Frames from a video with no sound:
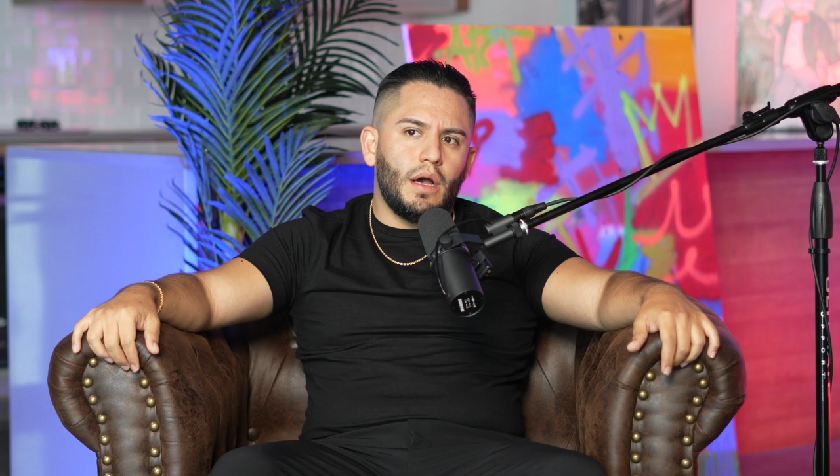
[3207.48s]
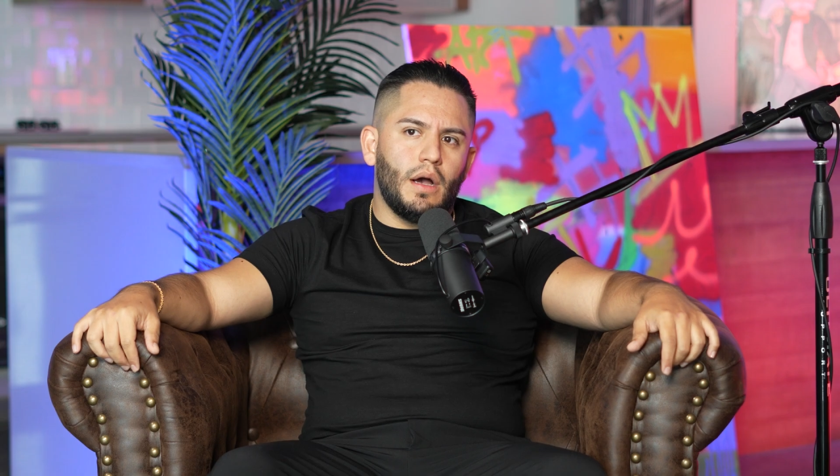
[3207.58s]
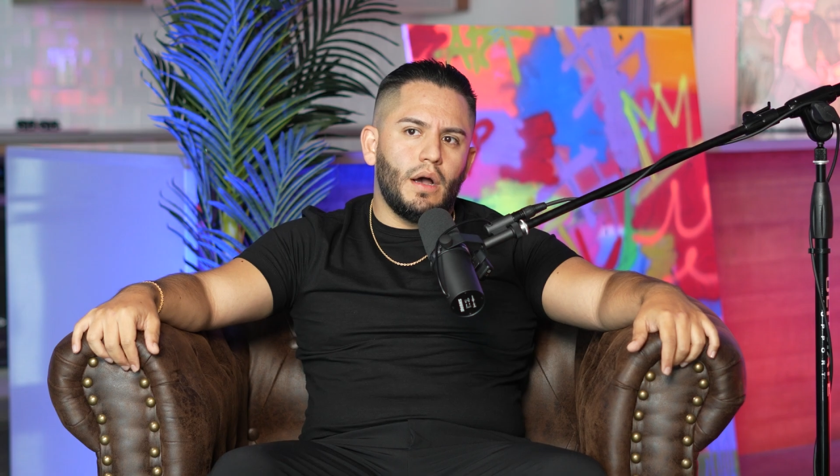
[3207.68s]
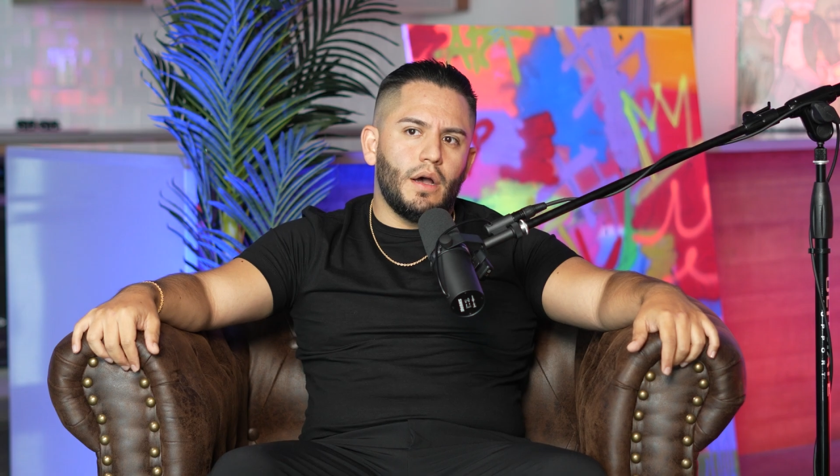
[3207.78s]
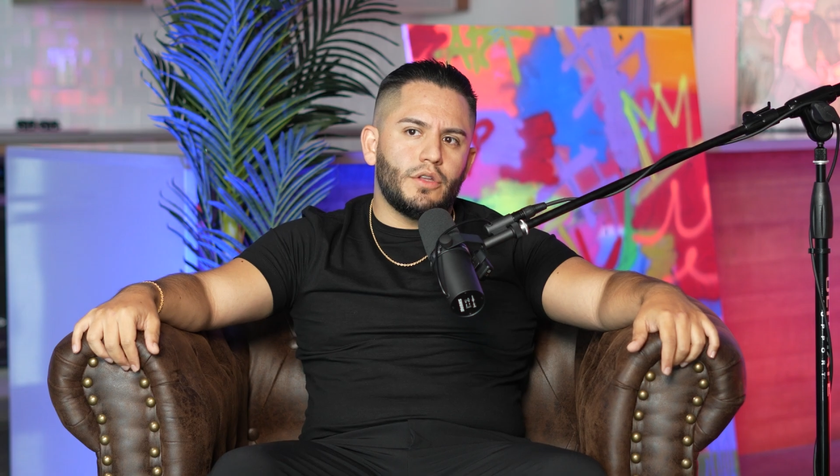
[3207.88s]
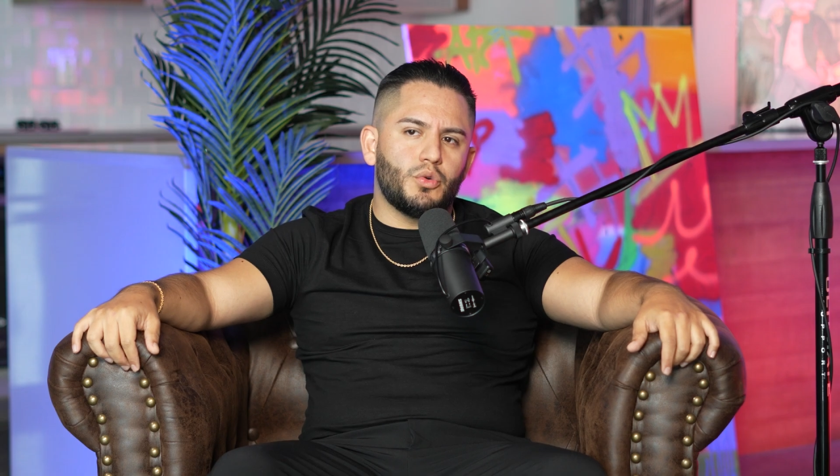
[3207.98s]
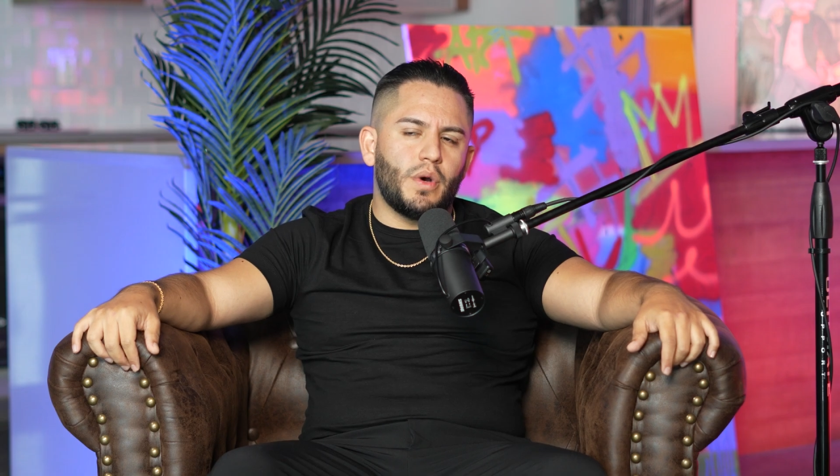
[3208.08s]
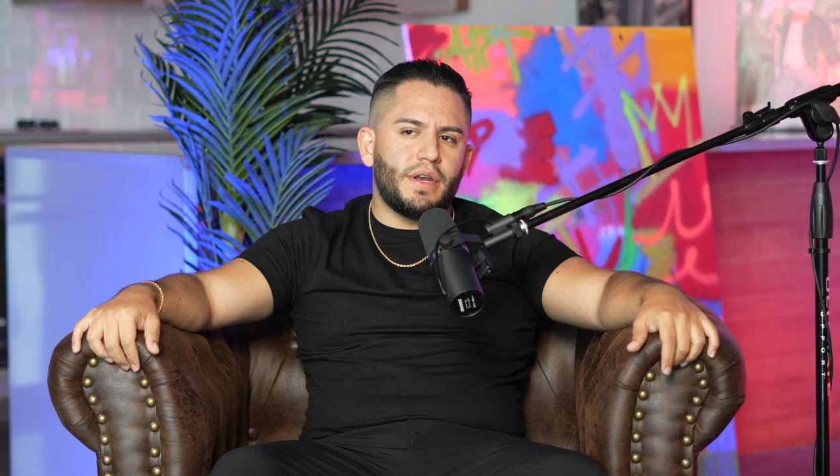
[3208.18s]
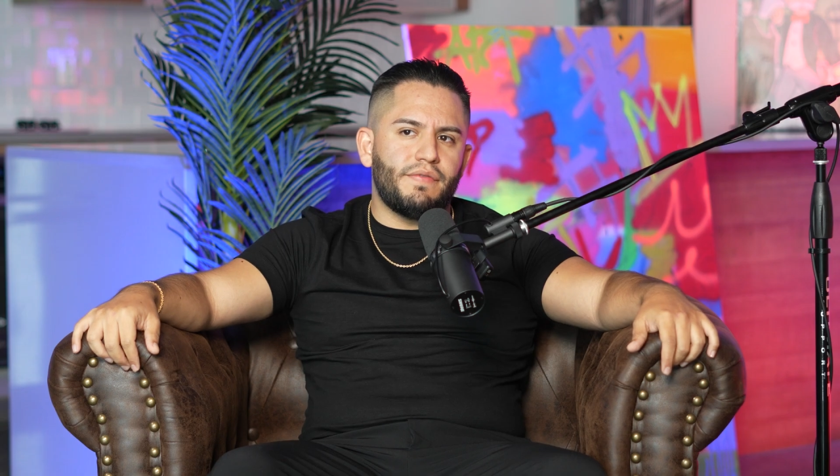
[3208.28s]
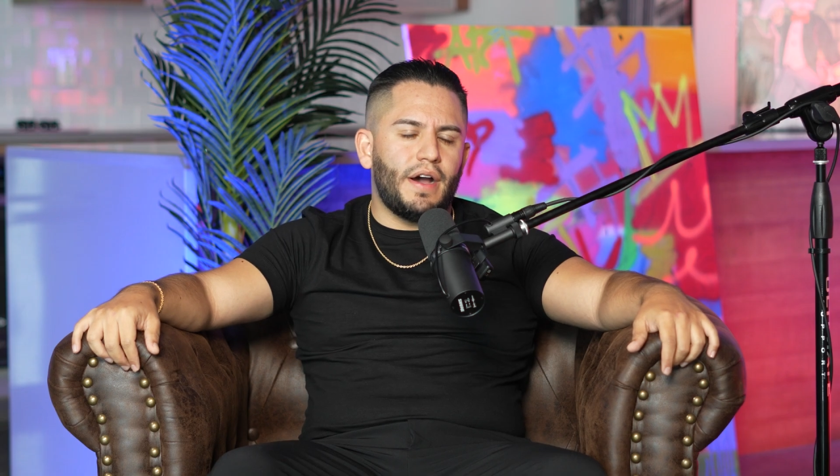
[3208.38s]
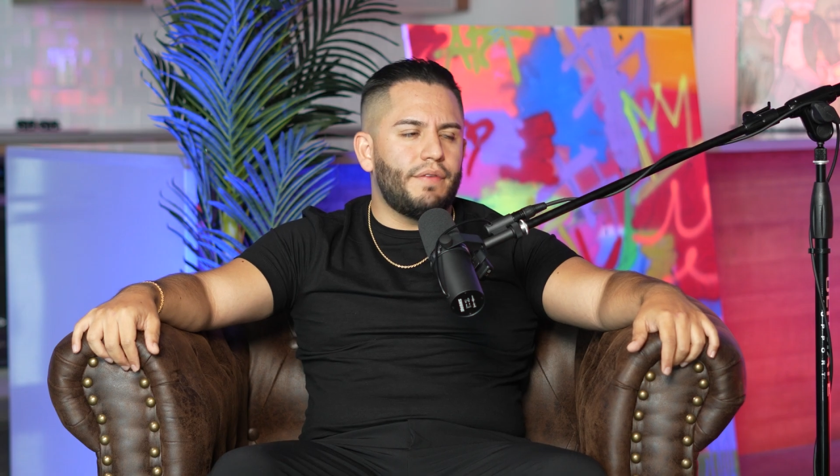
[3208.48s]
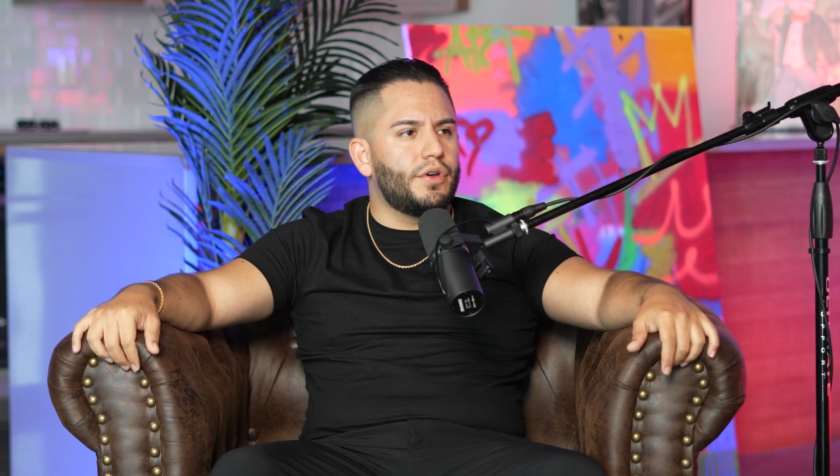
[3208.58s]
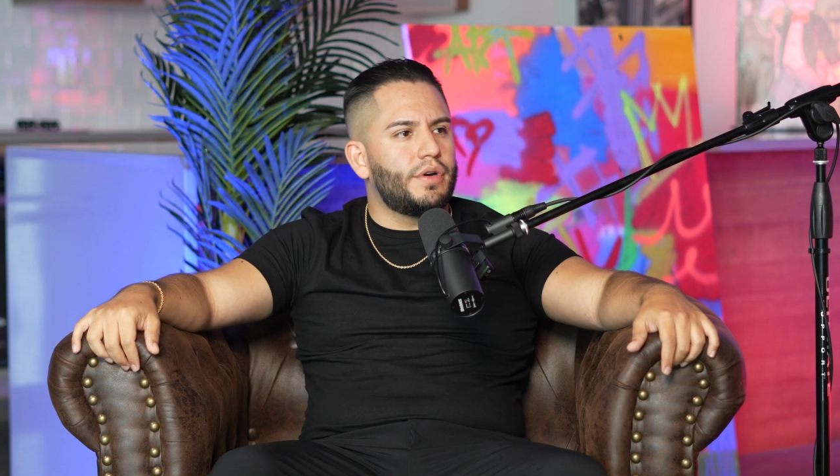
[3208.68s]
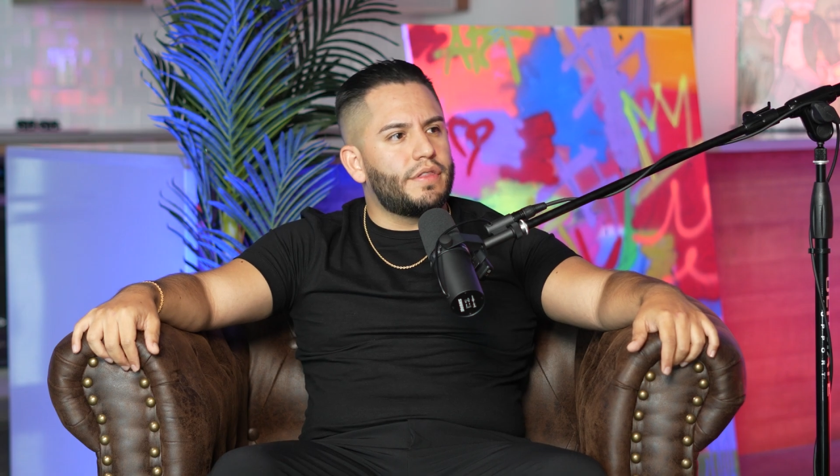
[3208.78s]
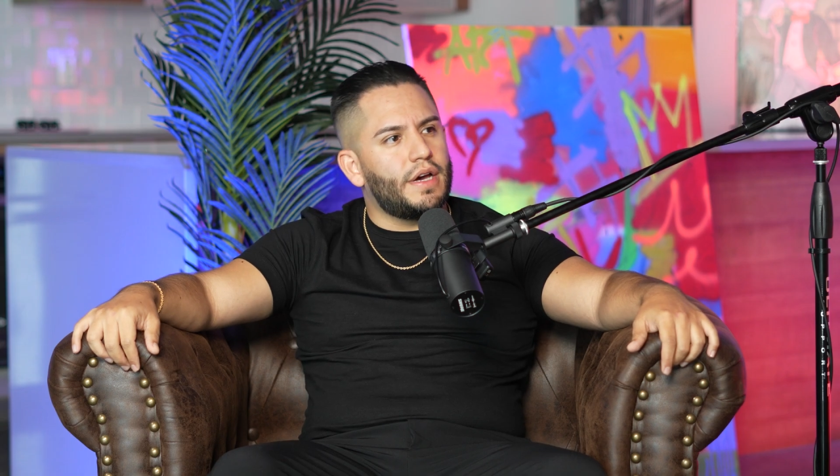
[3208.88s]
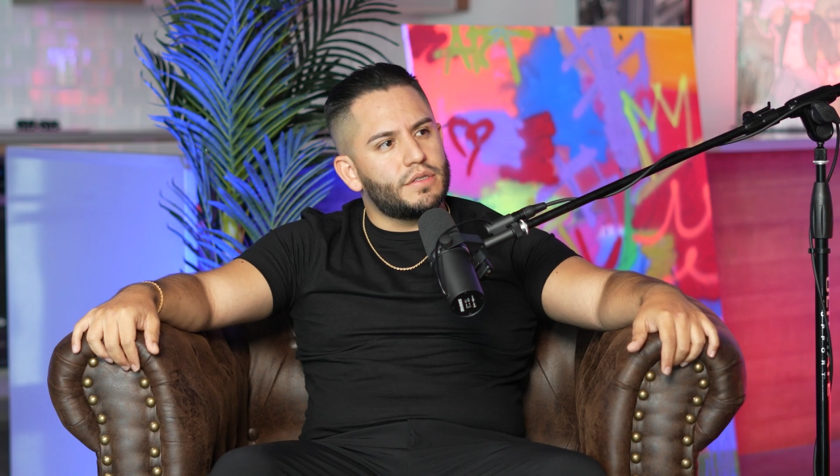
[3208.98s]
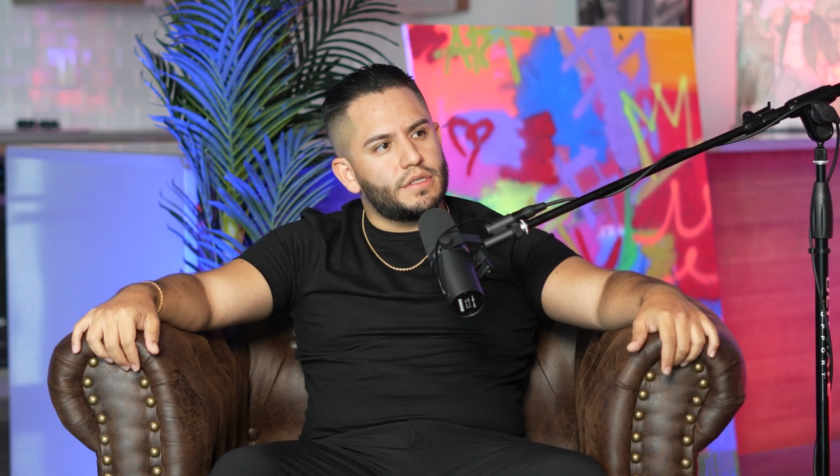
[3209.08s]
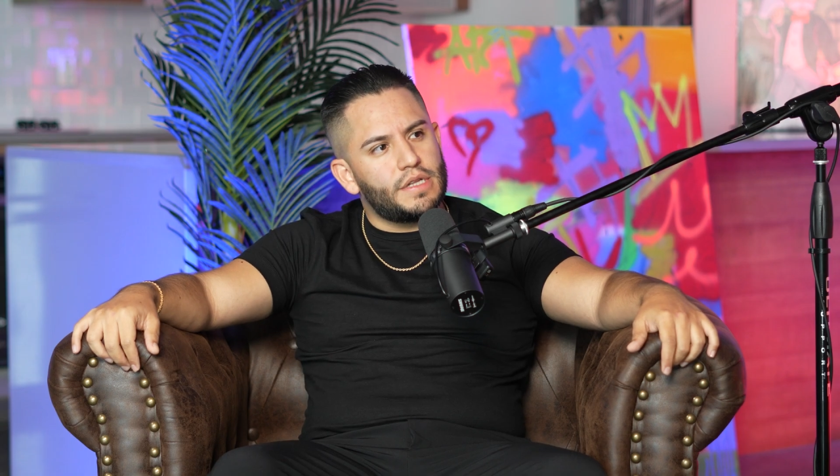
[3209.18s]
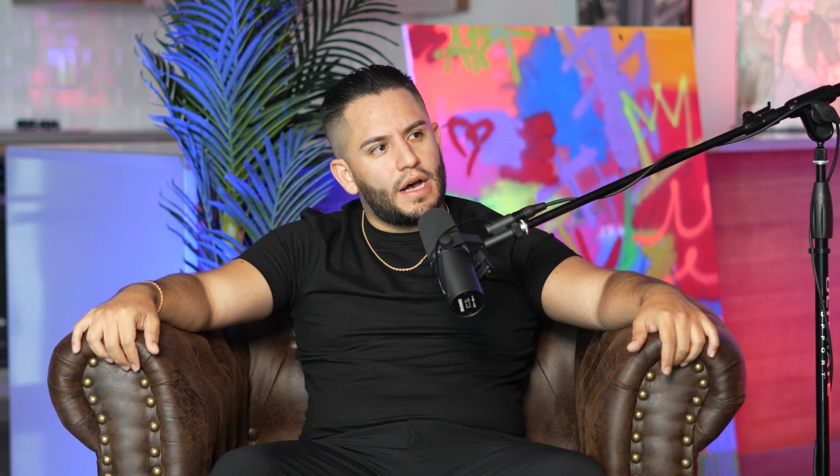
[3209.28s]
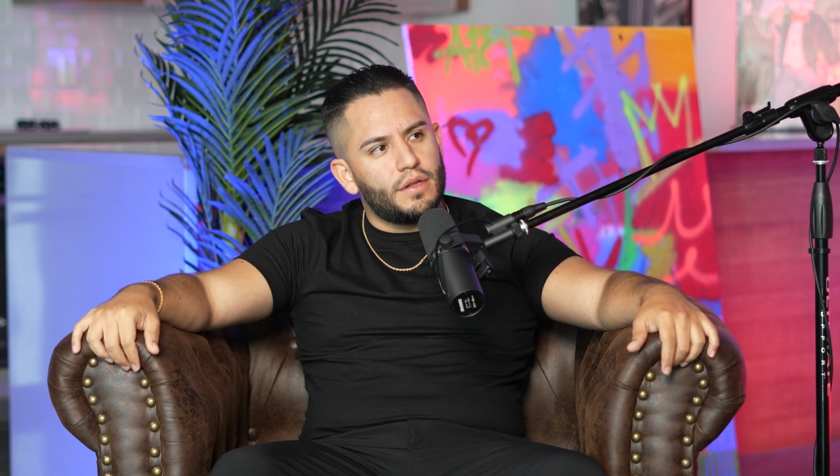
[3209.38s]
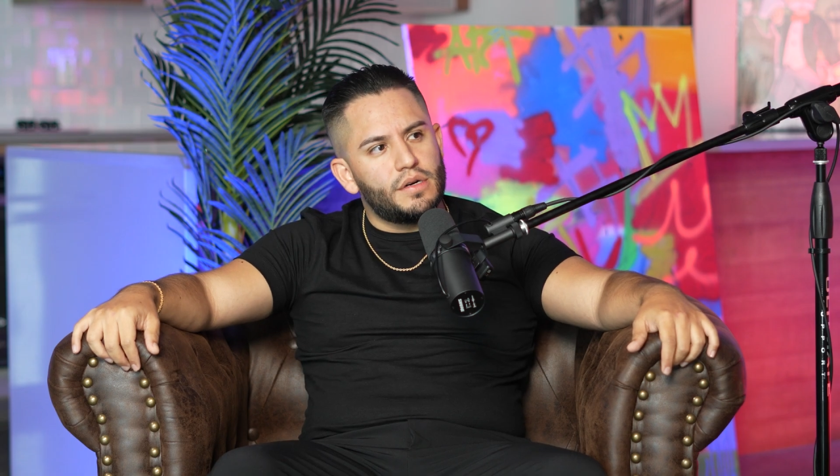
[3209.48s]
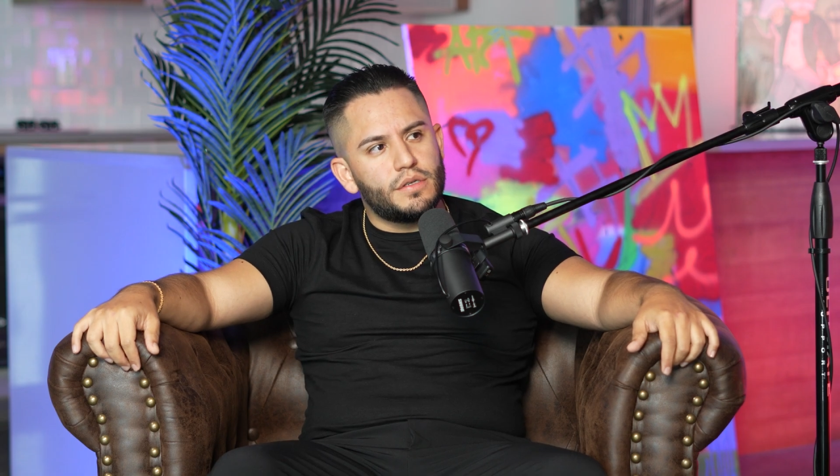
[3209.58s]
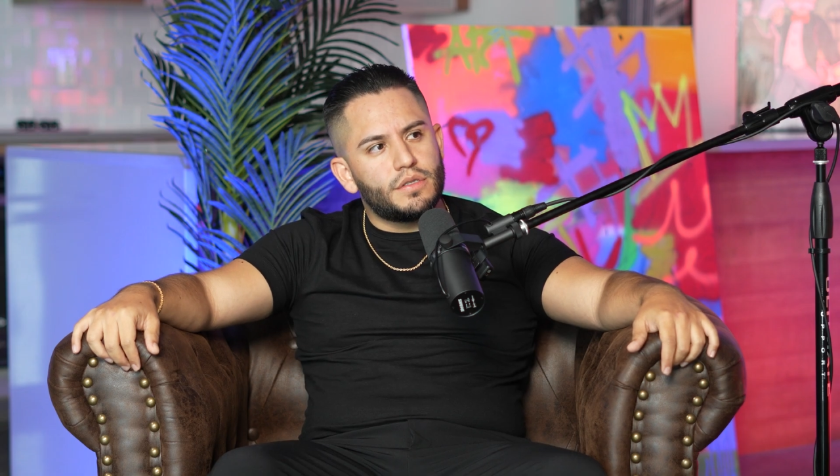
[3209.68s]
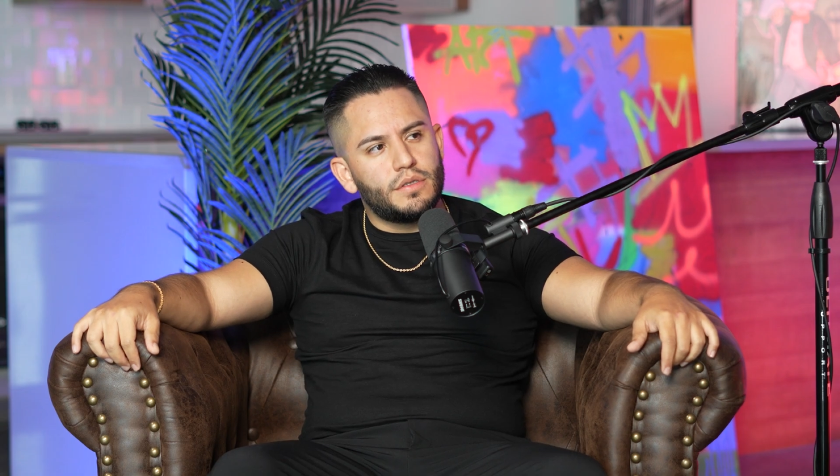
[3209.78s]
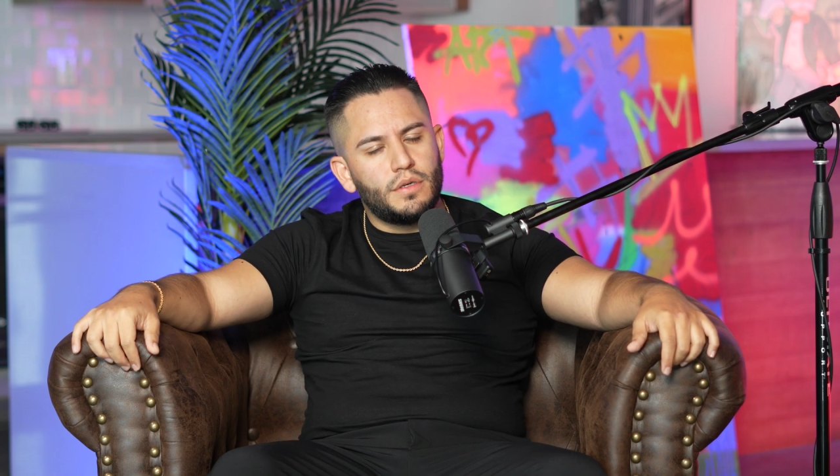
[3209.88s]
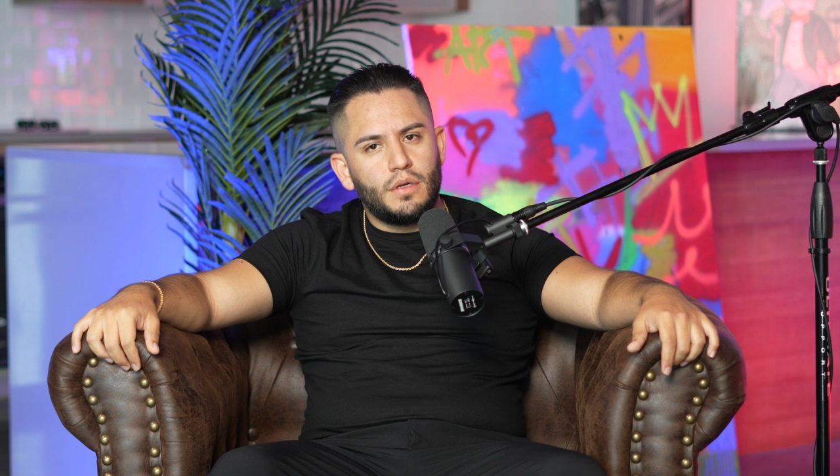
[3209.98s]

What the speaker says: $25,000, $30,000